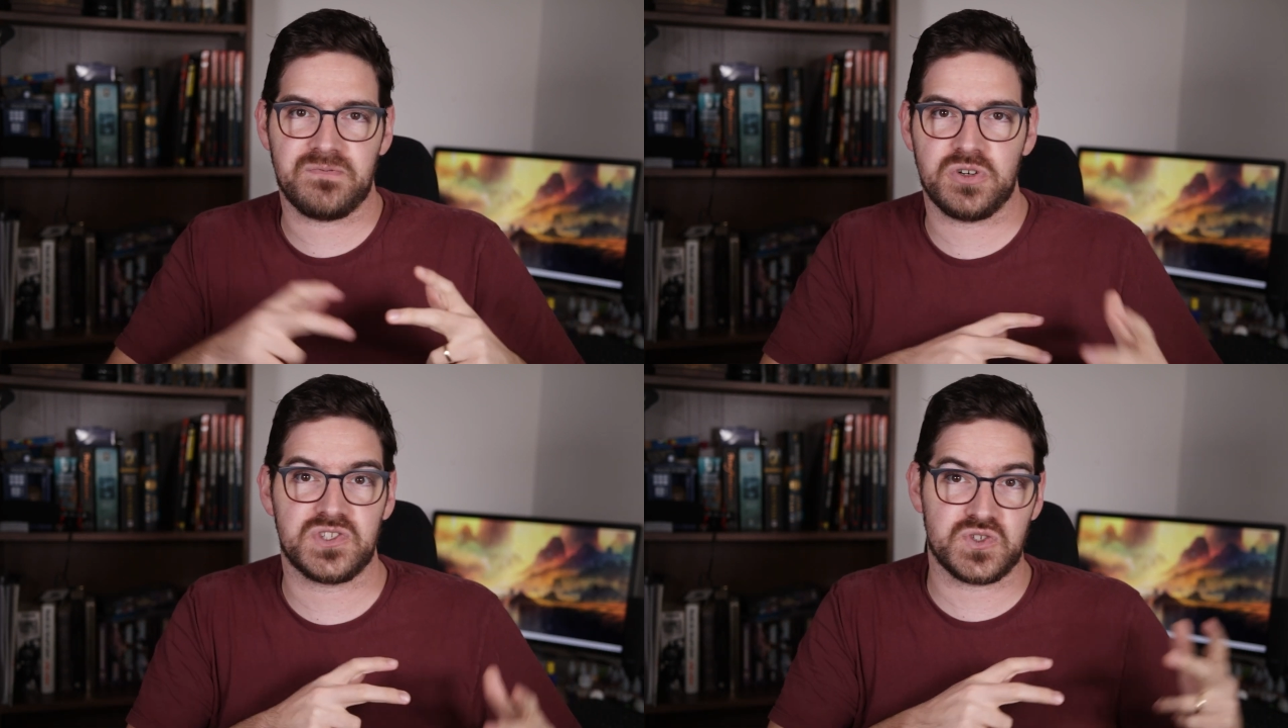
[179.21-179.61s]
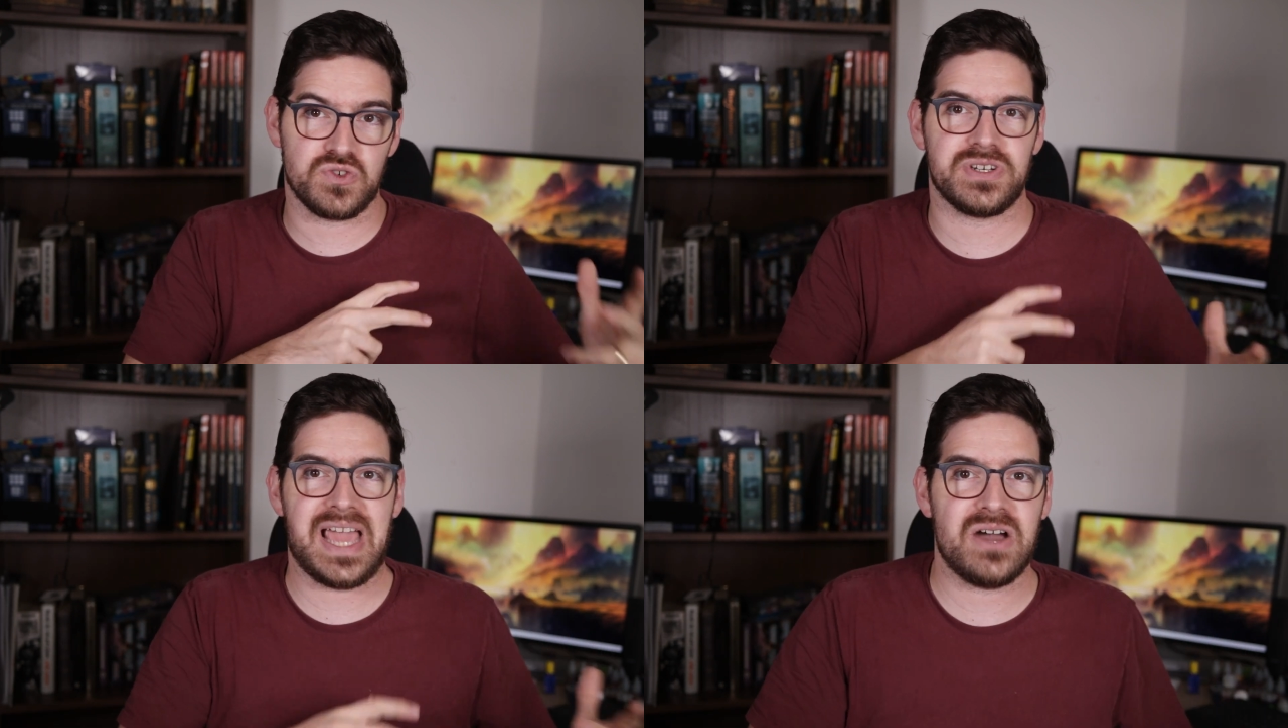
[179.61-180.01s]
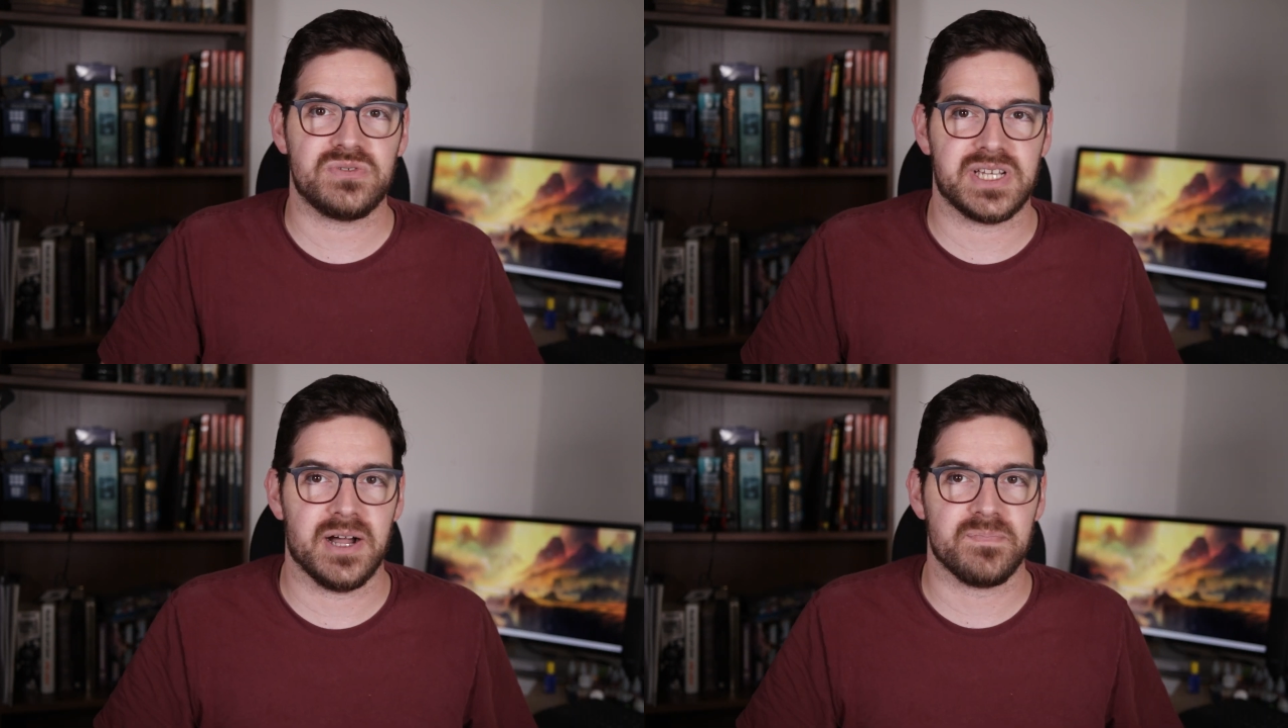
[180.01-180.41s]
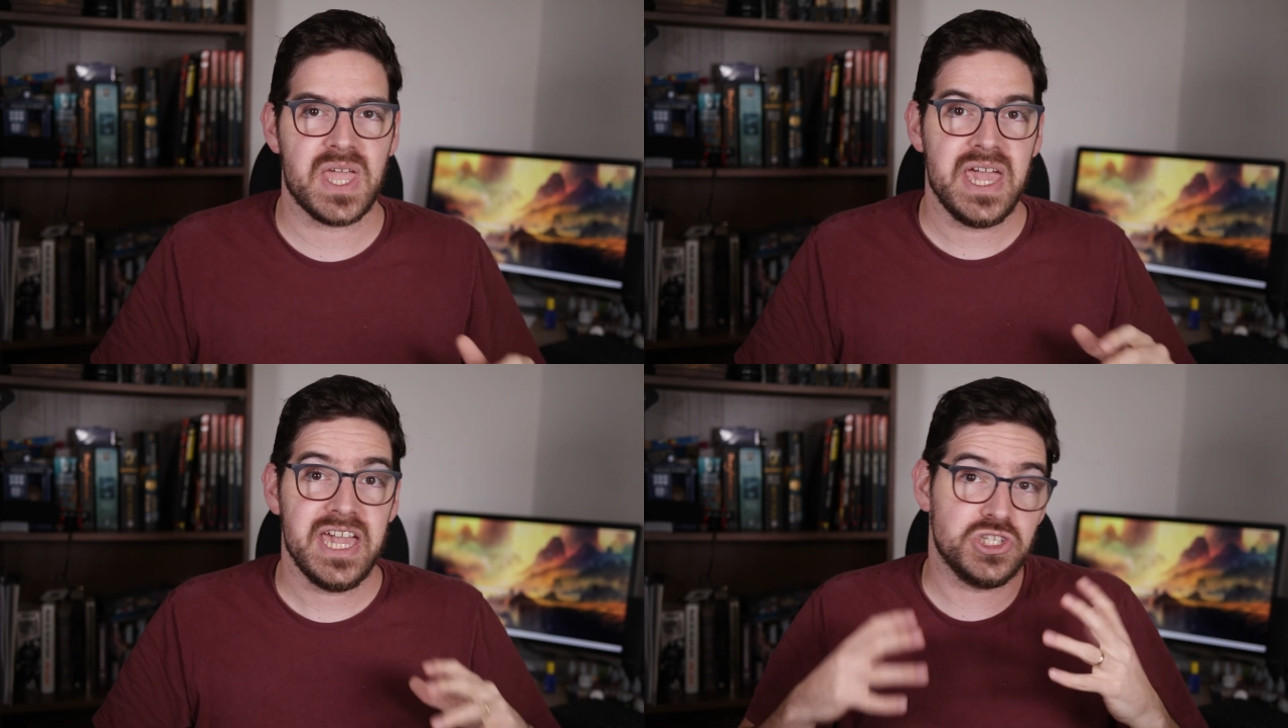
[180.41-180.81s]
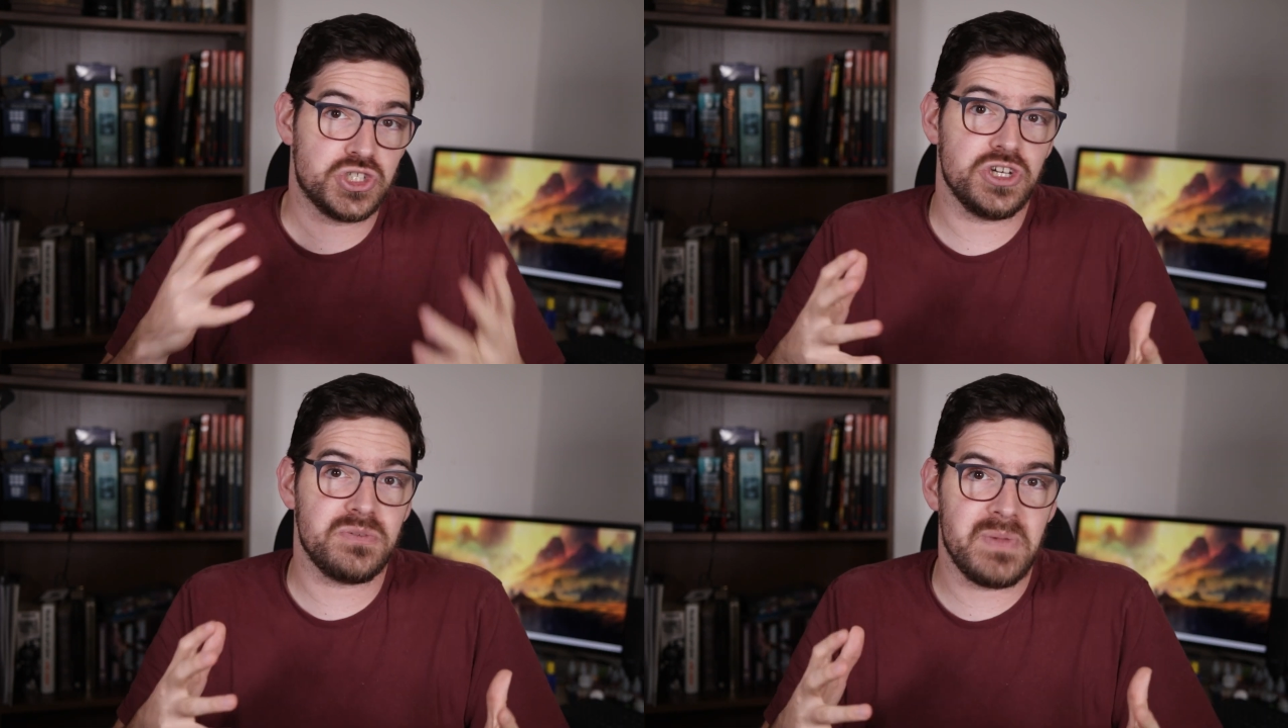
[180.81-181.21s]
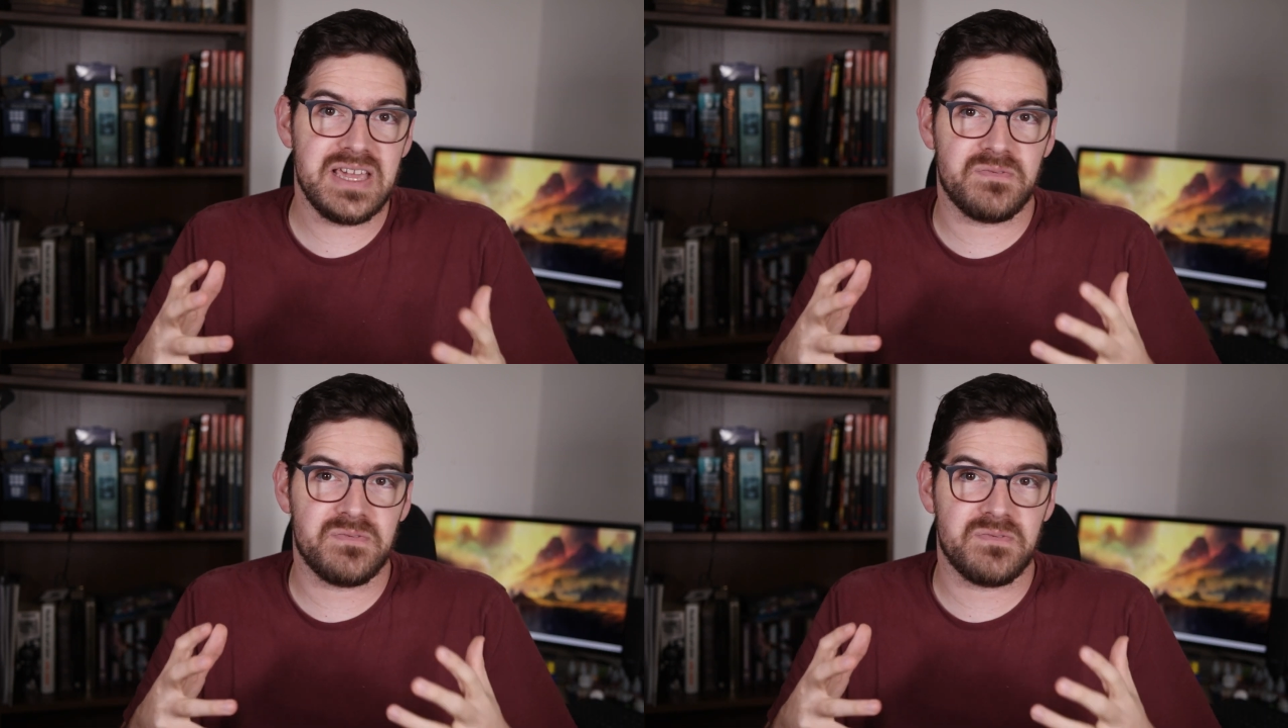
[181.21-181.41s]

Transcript: for a certain outcome. It should make